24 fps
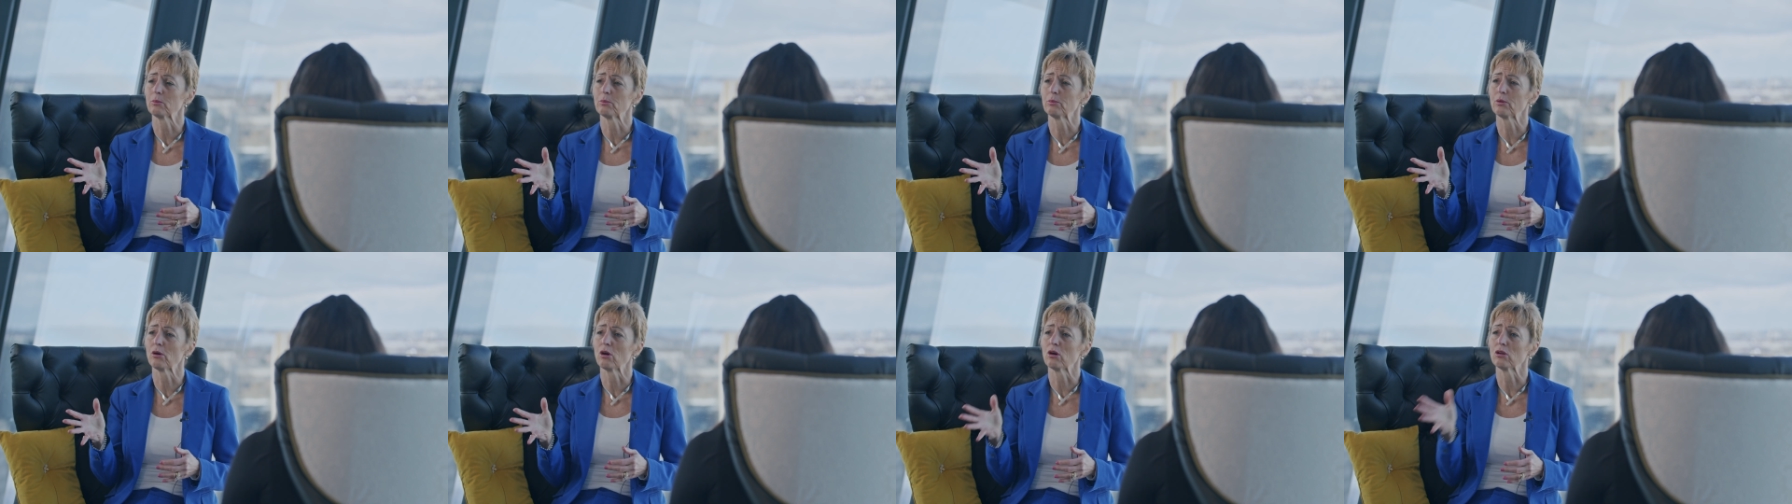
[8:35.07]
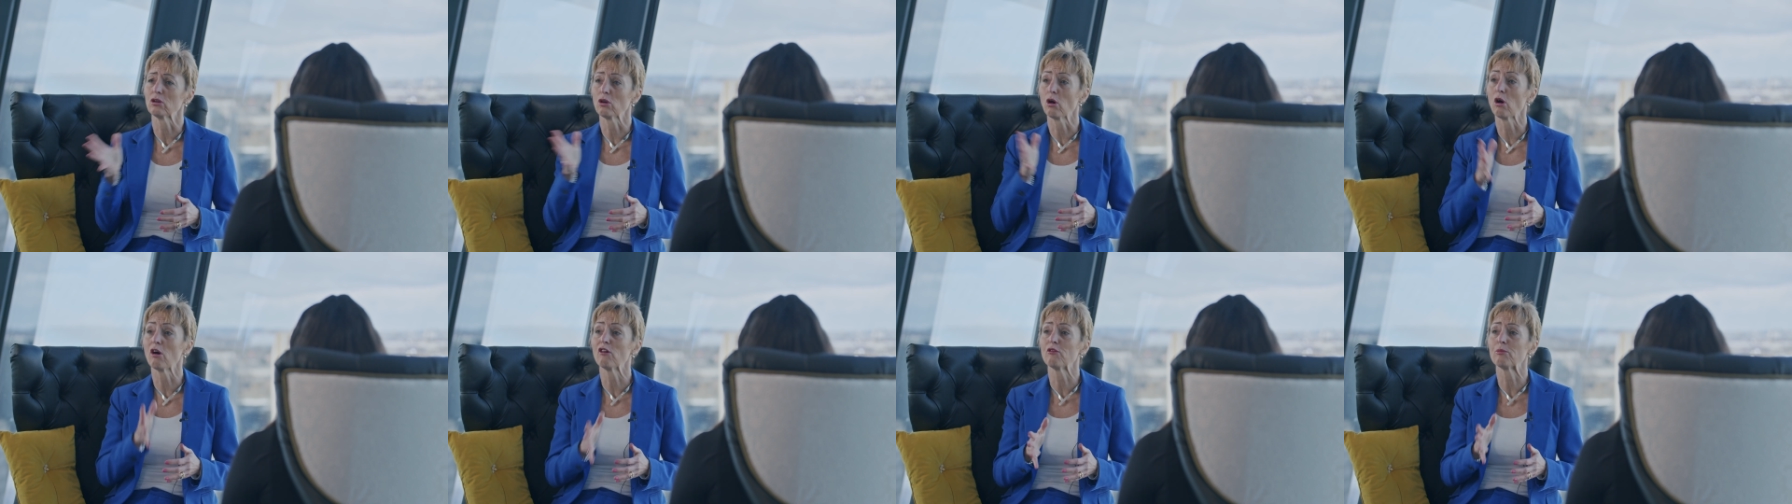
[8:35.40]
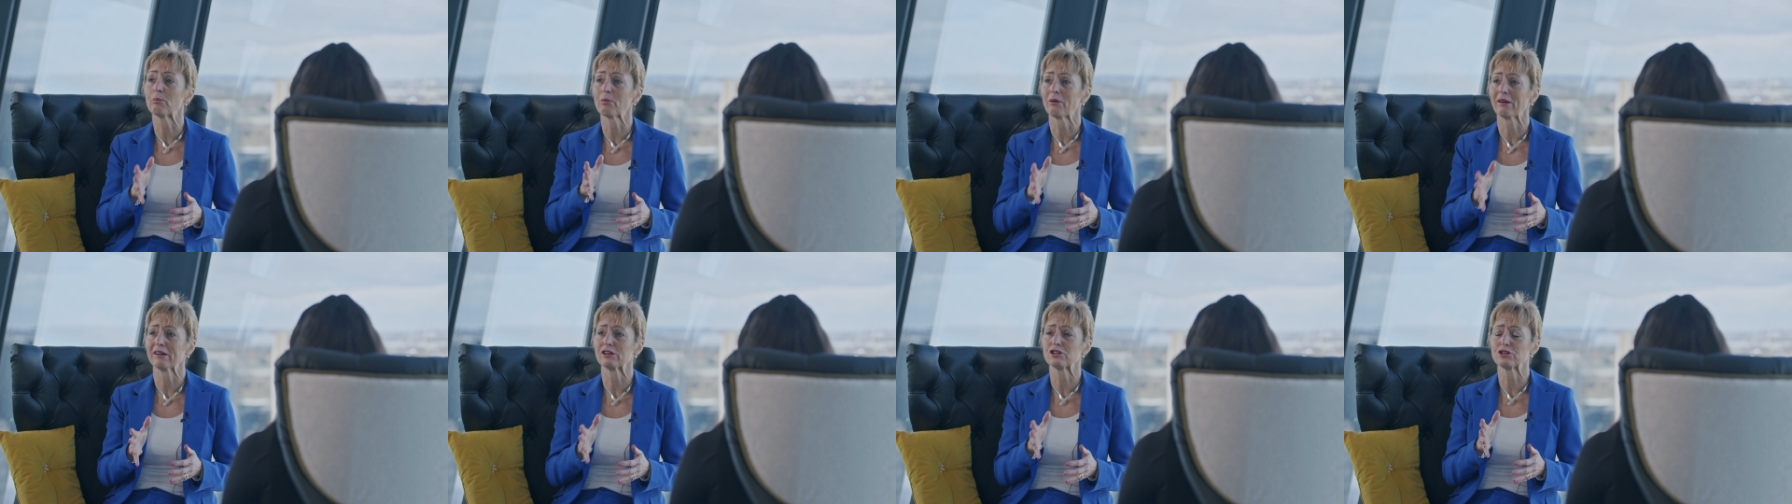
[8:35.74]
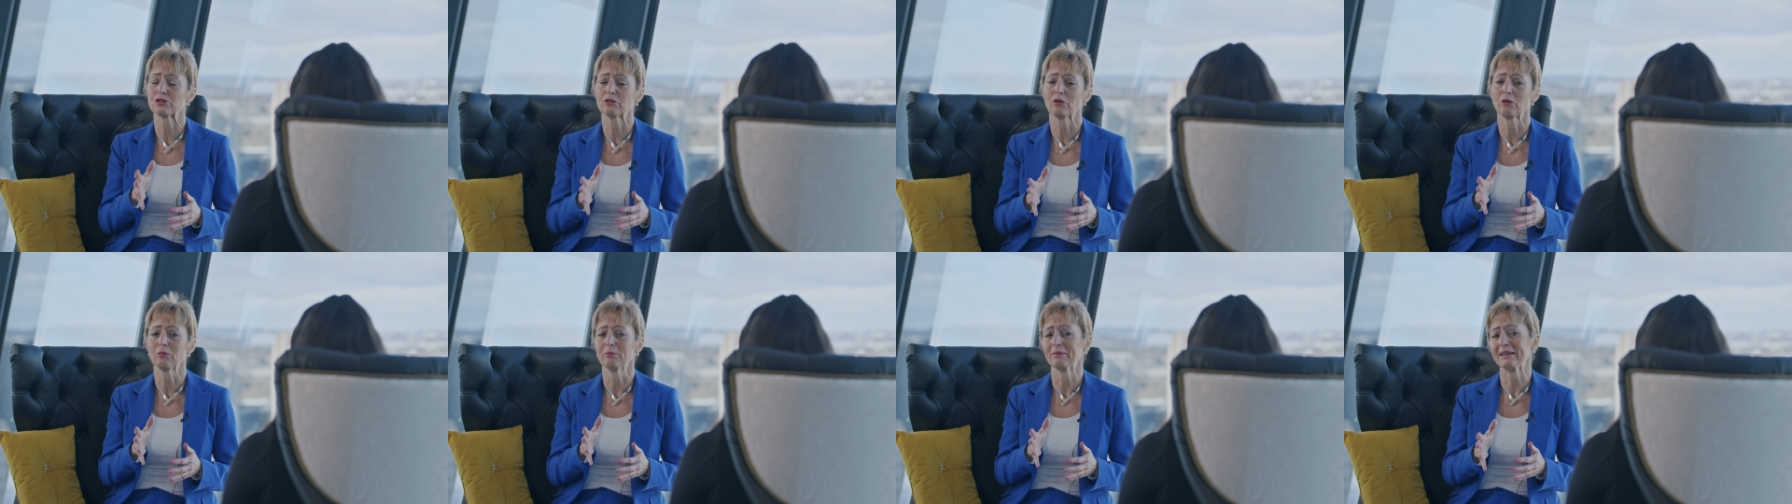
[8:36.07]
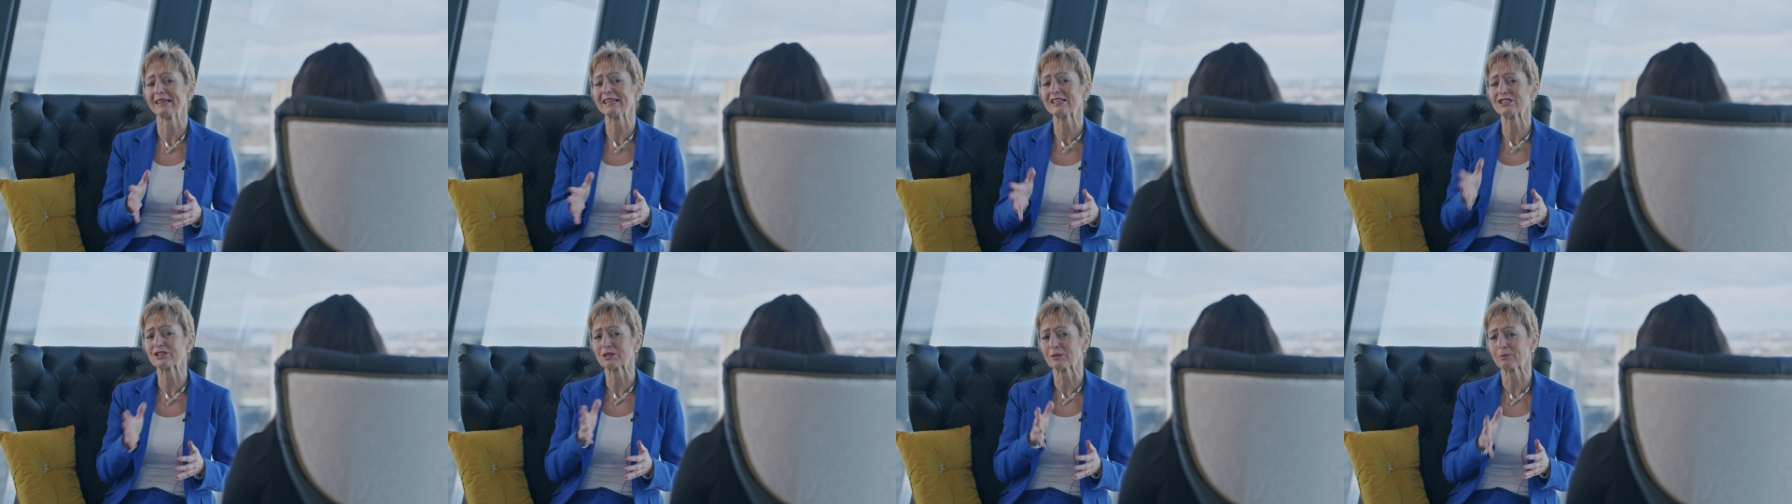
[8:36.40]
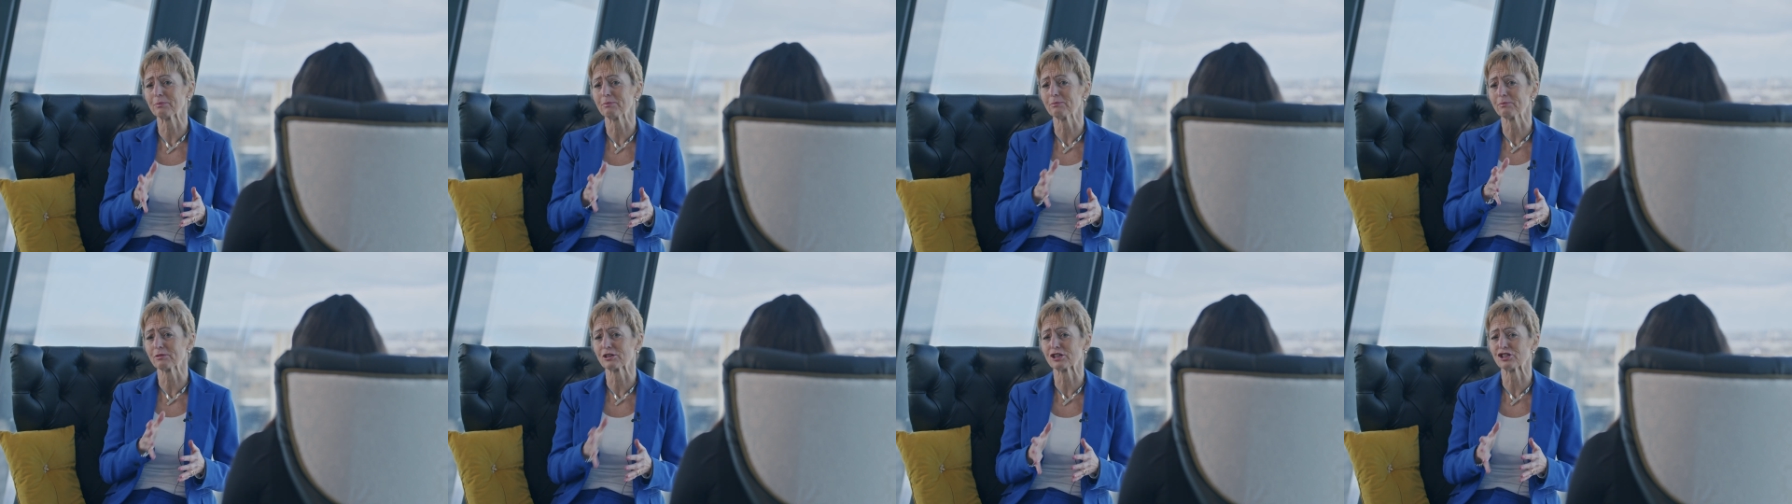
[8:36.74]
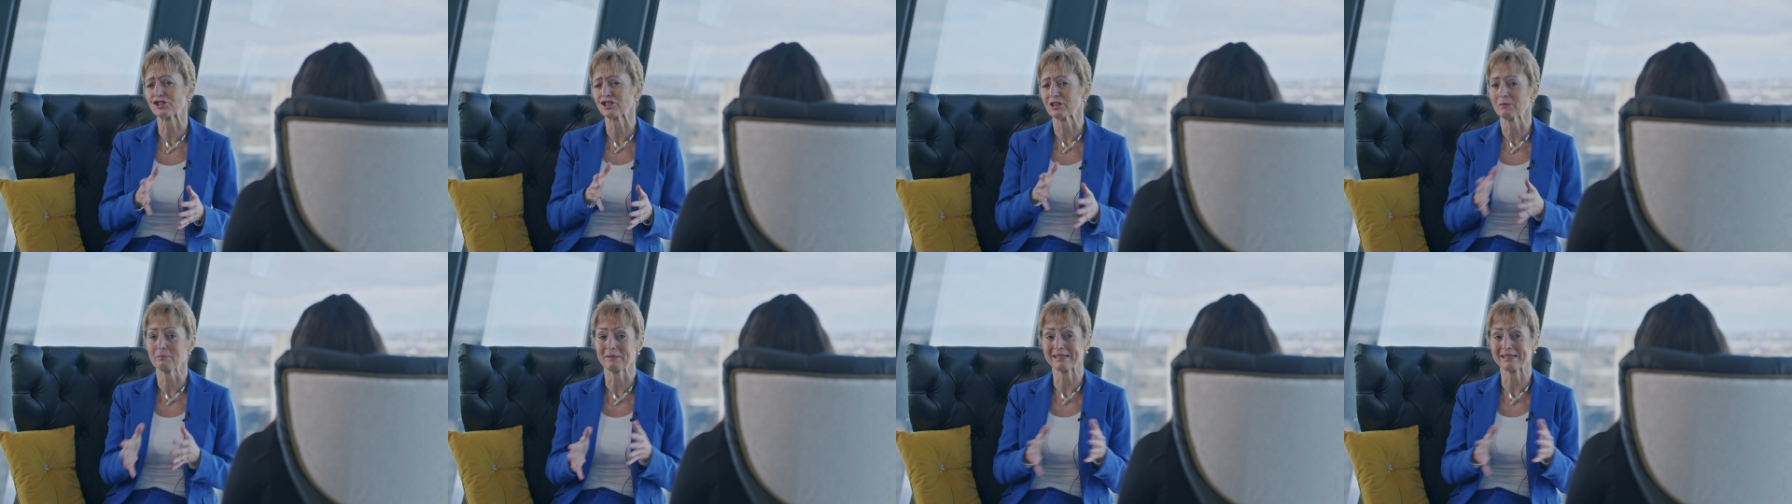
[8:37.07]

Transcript: put a lot of pressure on me to because she